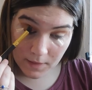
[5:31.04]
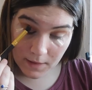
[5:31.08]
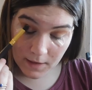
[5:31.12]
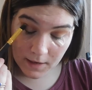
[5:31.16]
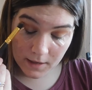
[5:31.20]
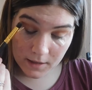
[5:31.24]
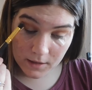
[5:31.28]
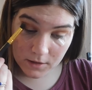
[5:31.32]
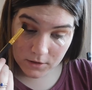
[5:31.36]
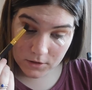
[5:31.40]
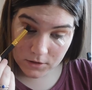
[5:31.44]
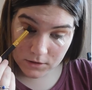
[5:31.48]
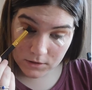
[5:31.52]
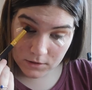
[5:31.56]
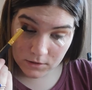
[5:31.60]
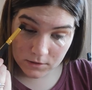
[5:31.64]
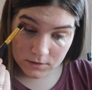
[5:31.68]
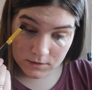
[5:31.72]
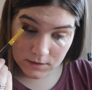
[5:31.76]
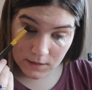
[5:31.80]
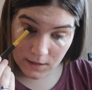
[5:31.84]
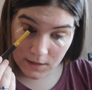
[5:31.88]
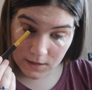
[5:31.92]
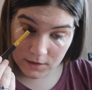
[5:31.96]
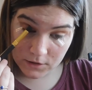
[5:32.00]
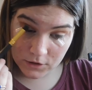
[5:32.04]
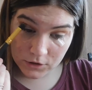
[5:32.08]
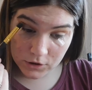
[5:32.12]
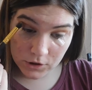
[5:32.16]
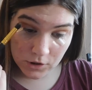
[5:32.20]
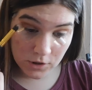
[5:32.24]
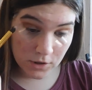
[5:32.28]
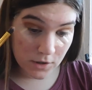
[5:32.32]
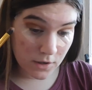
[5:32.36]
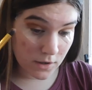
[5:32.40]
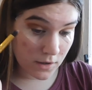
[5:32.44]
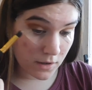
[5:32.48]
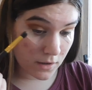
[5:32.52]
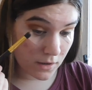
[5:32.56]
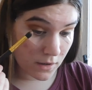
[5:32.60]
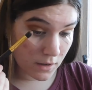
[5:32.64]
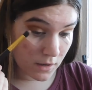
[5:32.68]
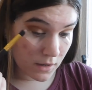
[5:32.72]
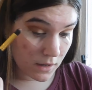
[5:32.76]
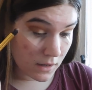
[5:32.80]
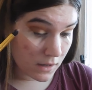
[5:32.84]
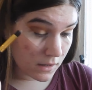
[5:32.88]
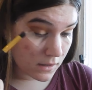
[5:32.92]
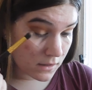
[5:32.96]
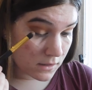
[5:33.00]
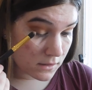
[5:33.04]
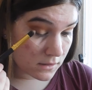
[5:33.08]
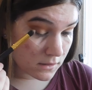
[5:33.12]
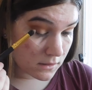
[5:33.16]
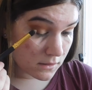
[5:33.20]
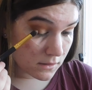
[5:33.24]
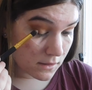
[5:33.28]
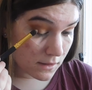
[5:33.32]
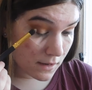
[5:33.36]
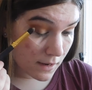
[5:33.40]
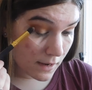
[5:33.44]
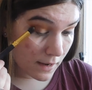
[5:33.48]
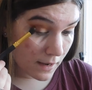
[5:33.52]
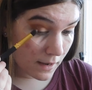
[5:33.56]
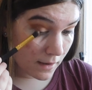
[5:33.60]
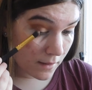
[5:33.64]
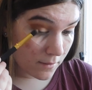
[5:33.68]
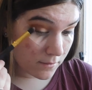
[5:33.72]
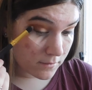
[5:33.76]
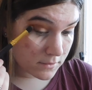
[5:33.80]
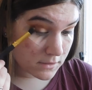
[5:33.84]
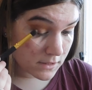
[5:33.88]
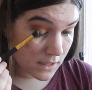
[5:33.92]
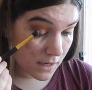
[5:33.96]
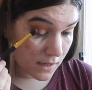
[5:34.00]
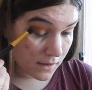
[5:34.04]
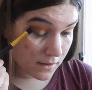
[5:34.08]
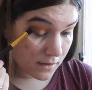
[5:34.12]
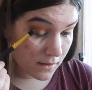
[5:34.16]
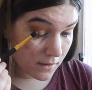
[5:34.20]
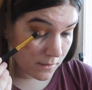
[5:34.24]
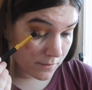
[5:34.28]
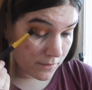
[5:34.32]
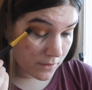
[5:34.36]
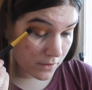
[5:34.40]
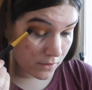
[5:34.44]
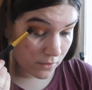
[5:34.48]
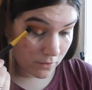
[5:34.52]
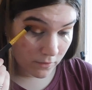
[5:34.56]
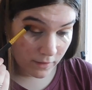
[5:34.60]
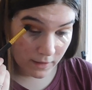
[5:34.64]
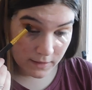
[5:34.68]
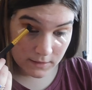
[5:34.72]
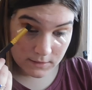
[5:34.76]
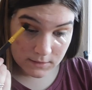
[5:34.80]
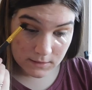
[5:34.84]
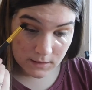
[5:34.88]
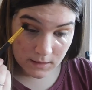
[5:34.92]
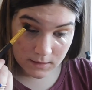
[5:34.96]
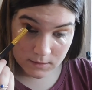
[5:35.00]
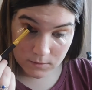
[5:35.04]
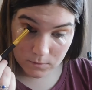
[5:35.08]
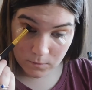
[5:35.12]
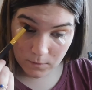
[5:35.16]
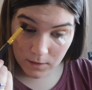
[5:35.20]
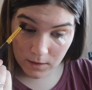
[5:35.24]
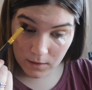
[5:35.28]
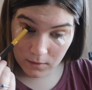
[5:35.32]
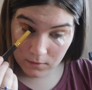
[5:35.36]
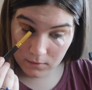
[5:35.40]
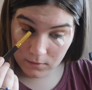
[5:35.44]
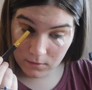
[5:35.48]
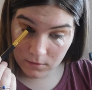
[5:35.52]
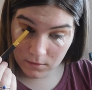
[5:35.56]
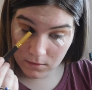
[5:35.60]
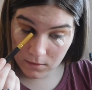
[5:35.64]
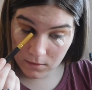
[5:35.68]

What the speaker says: And just using it to darken up the crease as well.